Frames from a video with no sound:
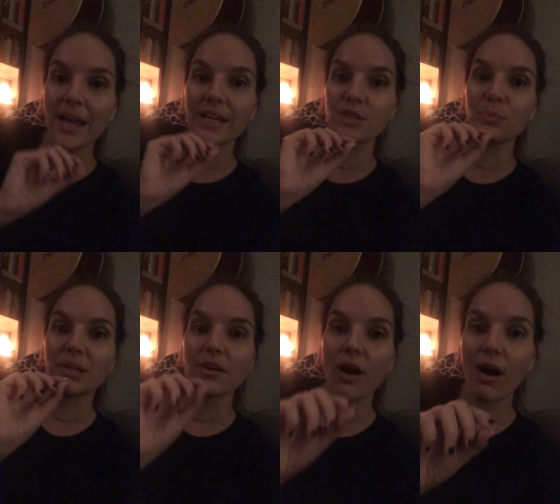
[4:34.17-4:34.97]
is
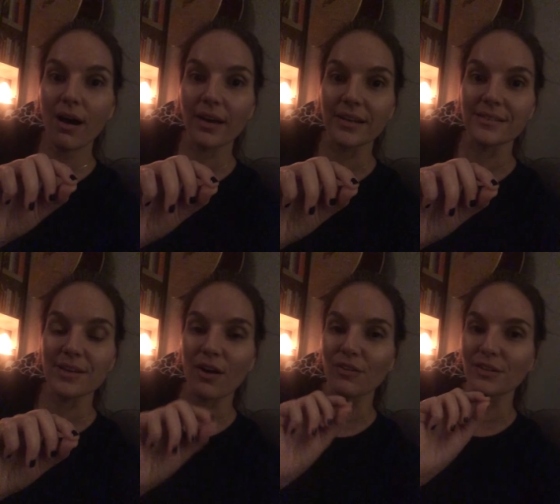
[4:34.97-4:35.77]
because
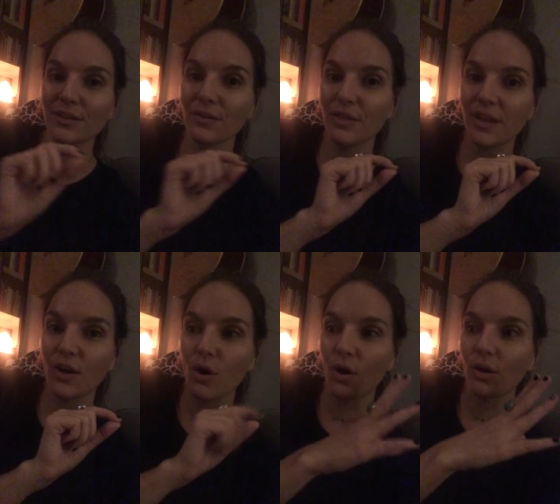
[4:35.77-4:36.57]
of a little thing
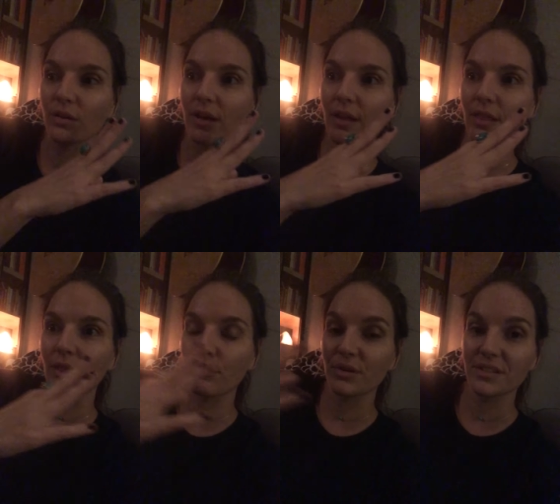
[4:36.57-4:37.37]
called the
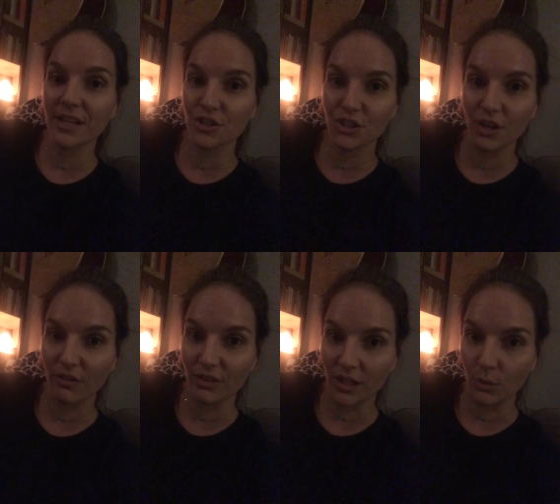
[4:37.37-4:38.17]
procession of
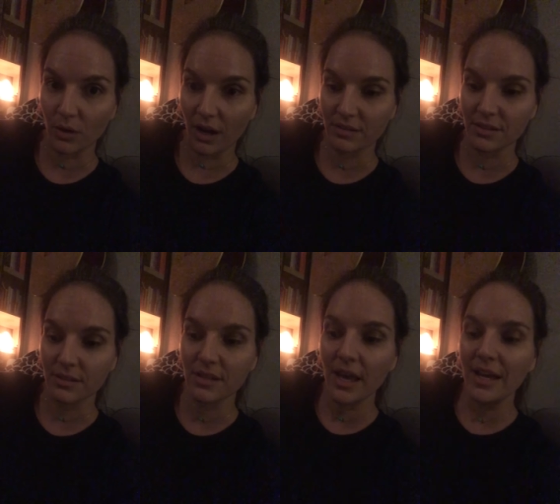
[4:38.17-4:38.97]
the
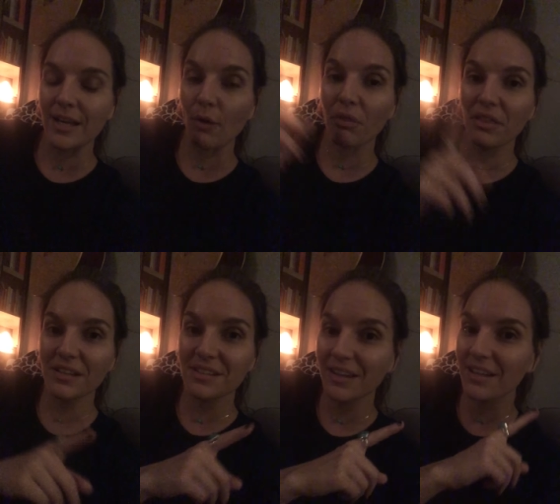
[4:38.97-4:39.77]
equinoxes. Now,
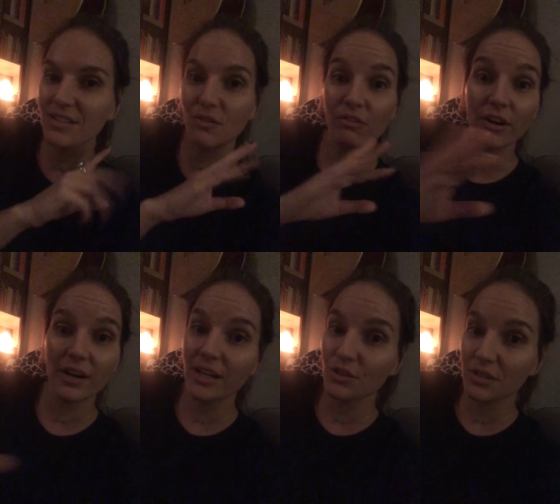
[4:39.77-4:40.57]
this again is a very
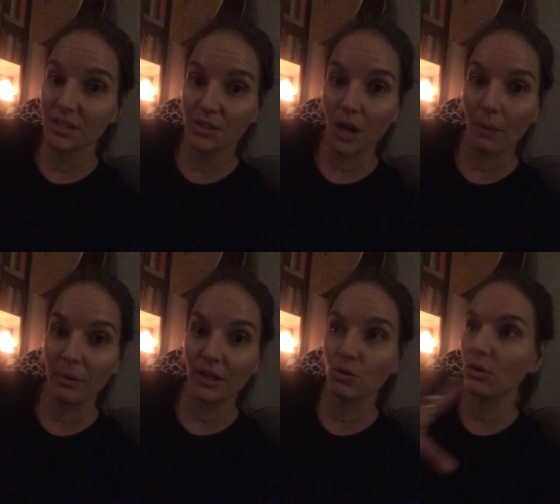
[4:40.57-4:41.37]
interesting
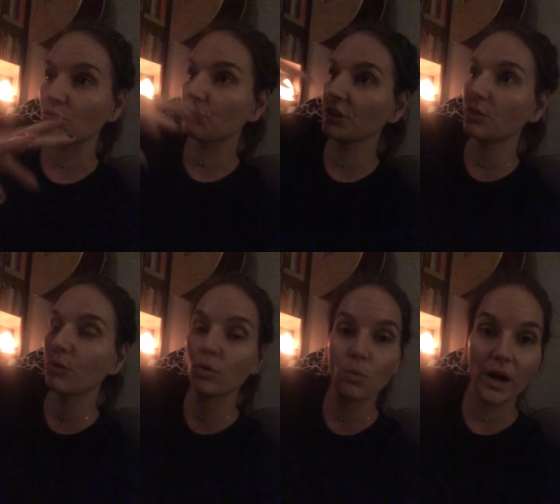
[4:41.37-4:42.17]
topic. You can really
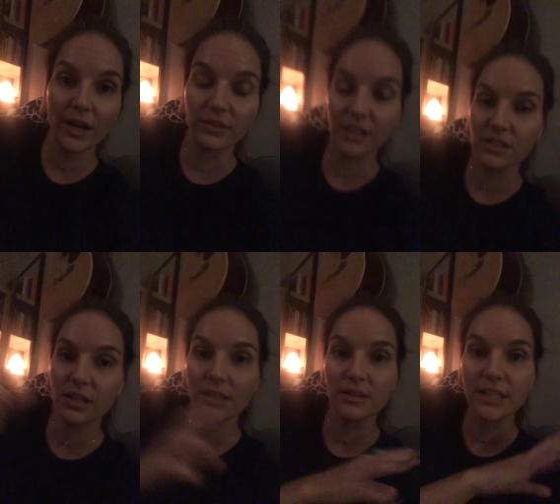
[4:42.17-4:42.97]
run wild, and it's
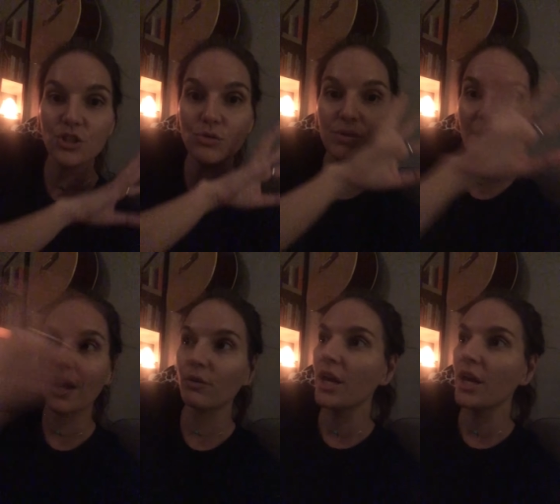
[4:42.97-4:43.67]
going to lead you down